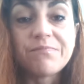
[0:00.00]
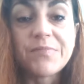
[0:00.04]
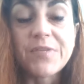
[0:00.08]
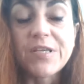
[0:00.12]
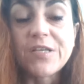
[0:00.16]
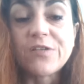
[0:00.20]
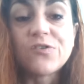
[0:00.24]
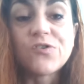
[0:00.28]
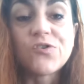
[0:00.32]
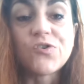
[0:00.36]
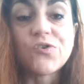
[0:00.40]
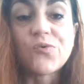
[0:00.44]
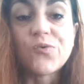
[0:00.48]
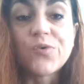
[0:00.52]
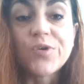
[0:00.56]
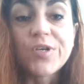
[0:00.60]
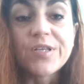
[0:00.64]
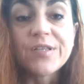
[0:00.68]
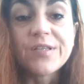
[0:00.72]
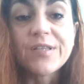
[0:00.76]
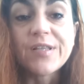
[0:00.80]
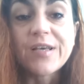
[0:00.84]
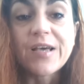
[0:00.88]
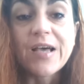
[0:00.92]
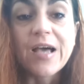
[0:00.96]

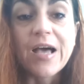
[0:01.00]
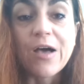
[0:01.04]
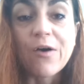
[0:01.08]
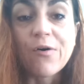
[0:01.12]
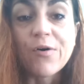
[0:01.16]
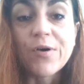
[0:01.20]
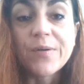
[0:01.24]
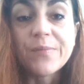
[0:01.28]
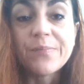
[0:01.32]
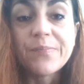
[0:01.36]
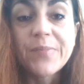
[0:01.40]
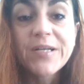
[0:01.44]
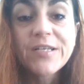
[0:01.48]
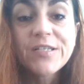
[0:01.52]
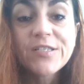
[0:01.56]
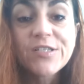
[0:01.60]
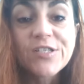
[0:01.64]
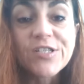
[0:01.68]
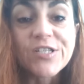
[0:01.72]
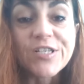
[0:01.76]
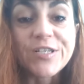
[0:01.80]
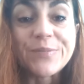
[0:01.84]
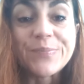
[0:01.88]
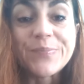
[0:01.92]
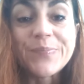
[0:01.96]
enjoying our
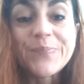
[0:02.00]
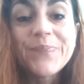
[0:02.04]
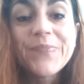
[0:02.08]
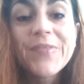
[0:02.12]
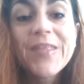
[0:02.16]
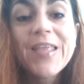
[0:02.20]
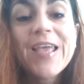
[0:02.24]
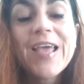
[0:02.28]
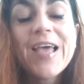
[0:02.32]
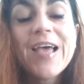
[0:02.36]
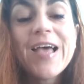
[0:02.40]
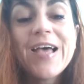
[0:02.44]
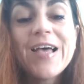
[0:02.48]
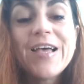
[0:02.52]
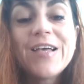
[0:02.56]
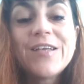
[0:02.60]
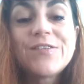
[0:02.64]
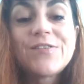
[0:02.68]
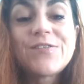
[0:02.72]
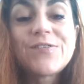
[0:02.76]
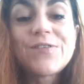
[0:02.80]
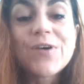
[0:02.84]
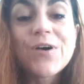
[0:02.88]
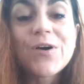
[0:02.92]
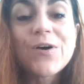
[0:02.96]
partnership
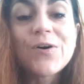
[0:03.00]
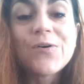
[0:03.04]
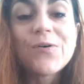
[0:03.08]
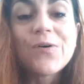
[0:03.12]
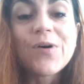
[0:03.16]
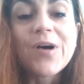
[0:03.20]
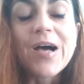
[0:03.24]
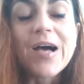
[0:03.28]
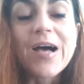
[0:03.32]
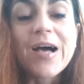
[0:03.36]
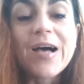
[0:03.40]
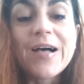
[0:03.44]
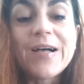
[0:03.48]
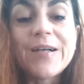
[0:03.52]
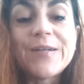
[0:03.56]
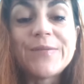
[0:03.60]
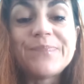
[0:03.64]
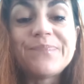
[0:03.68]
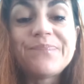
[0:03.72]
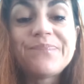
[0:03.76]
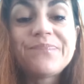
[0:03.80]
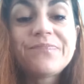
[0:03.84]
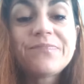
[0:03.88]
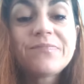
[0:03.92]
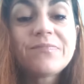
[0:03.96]
so
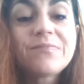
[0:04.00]
um,